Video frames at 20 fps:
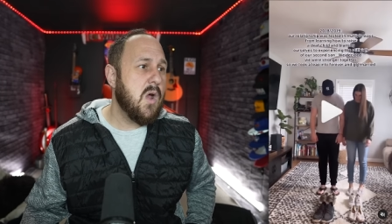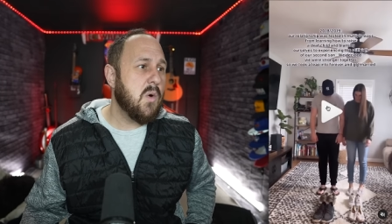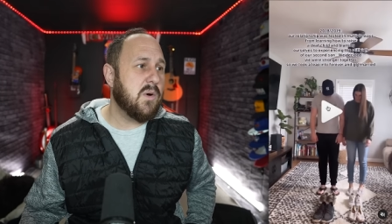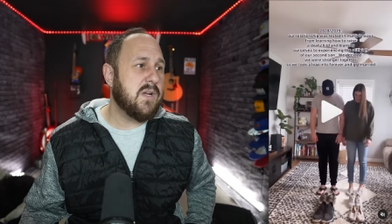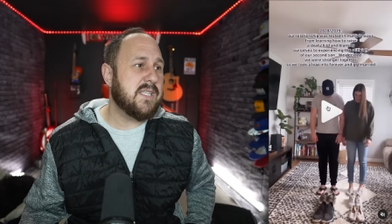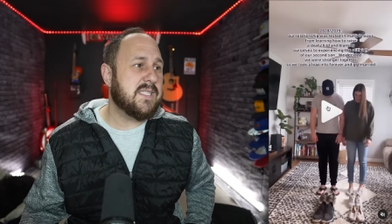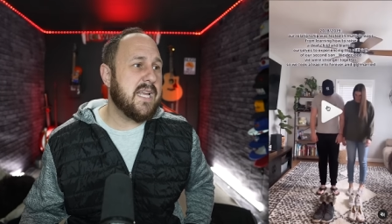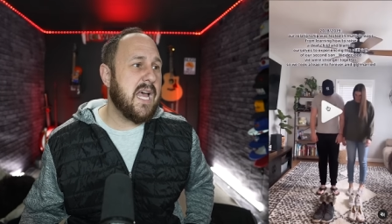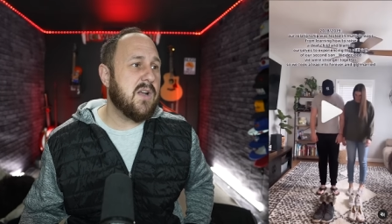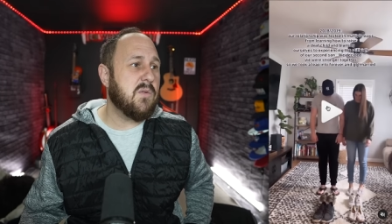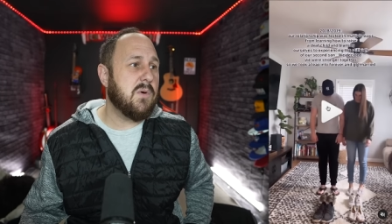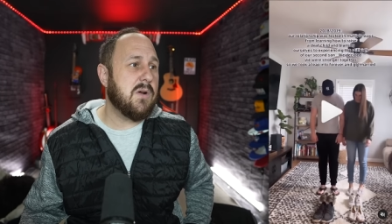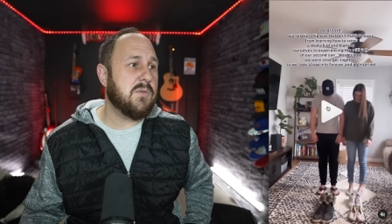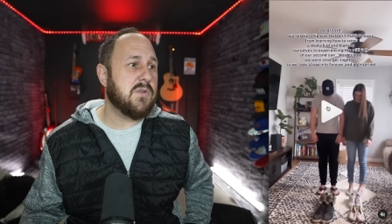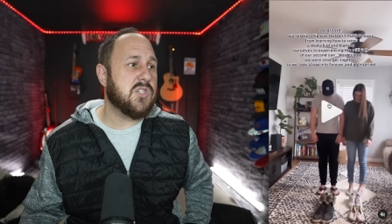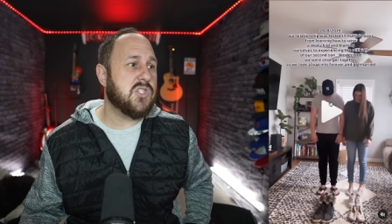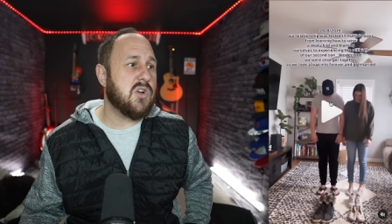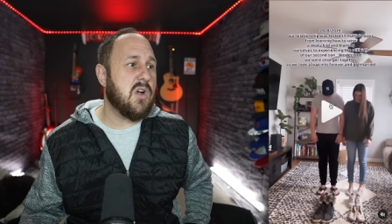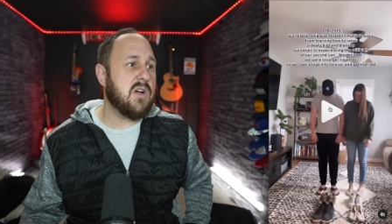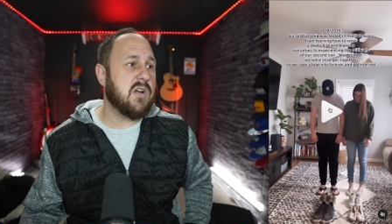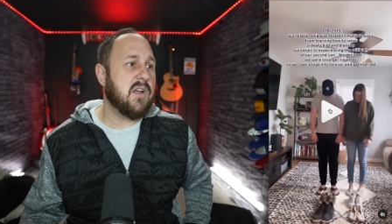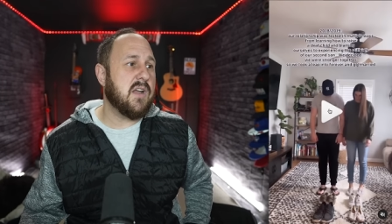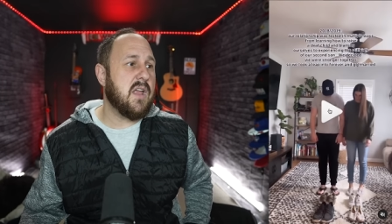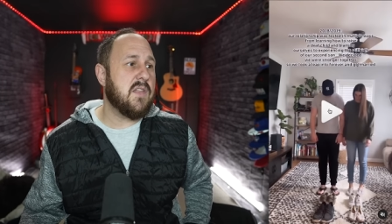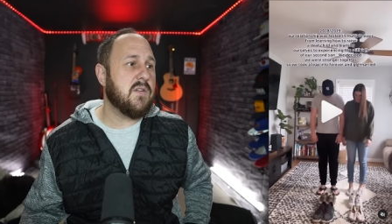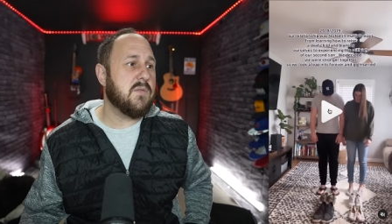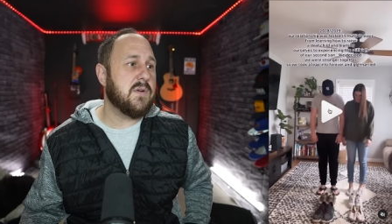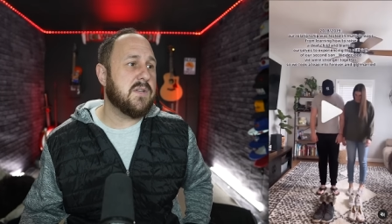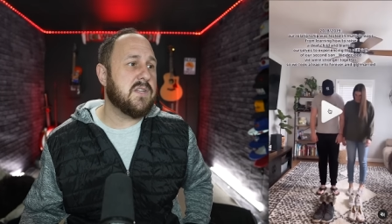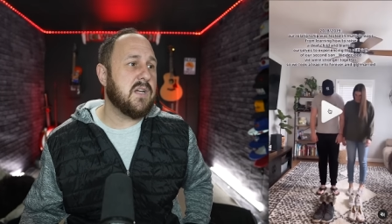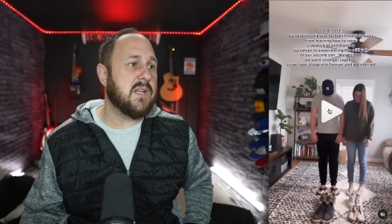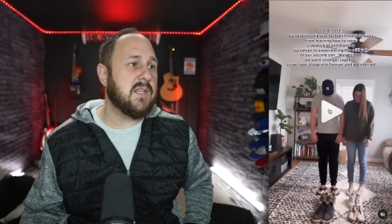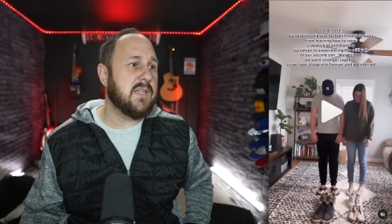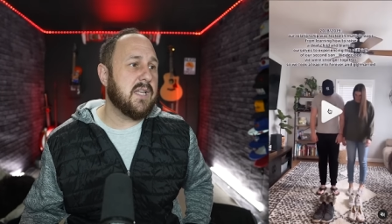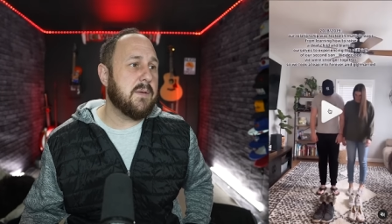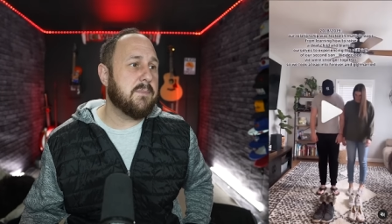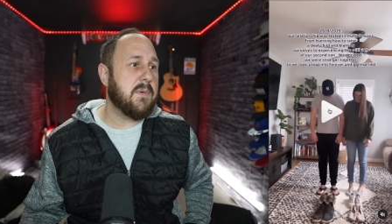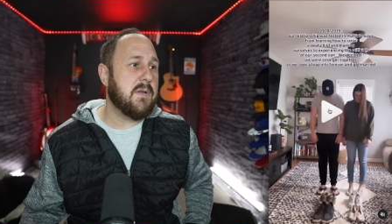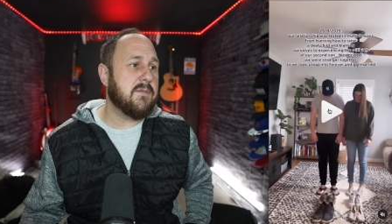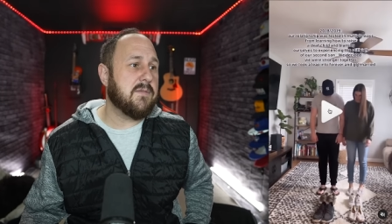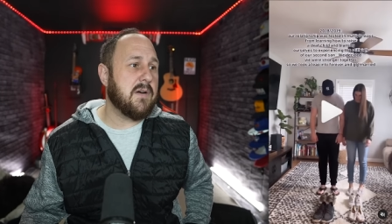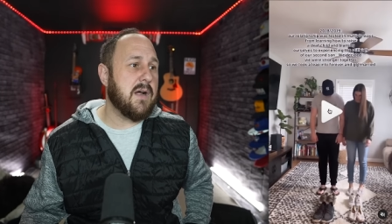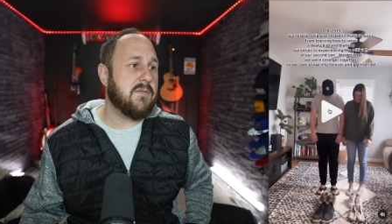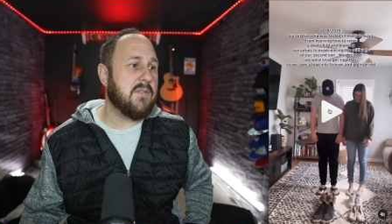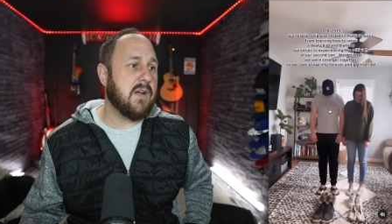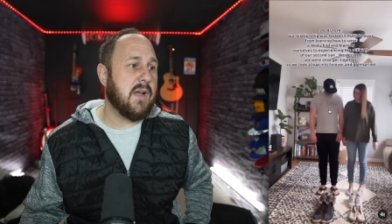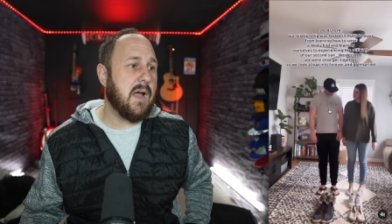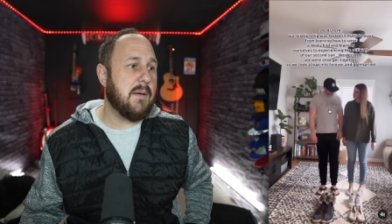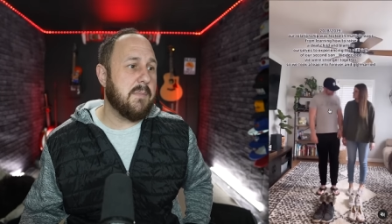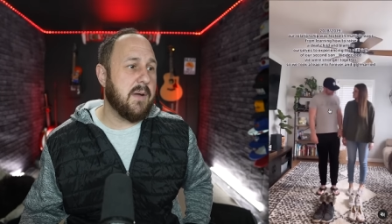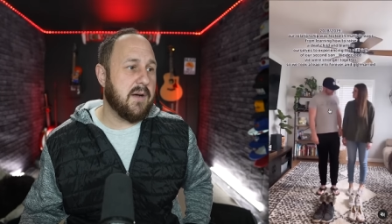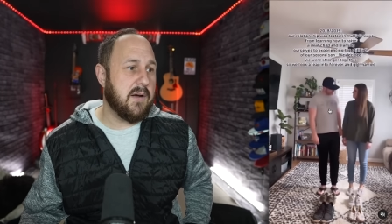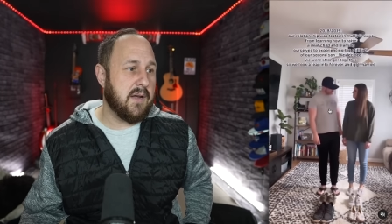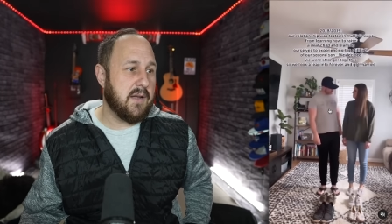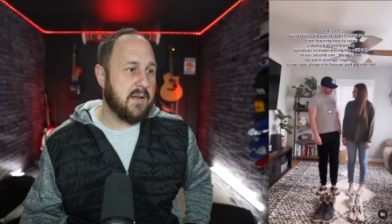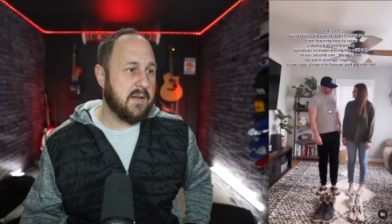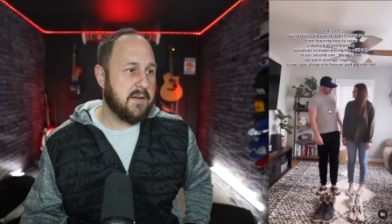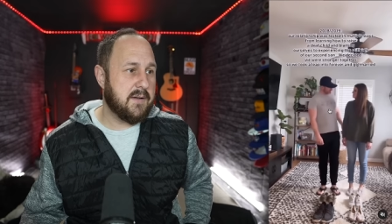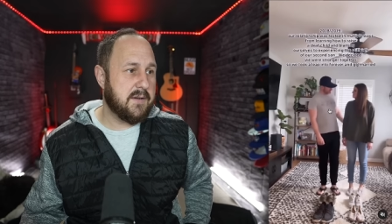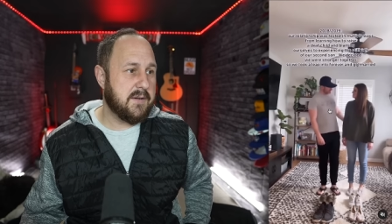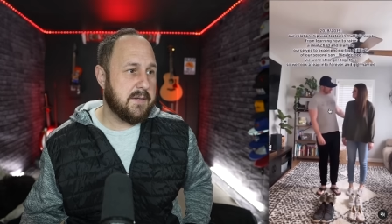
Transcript: We decided we were stronger together. We took a leap in forever and got married.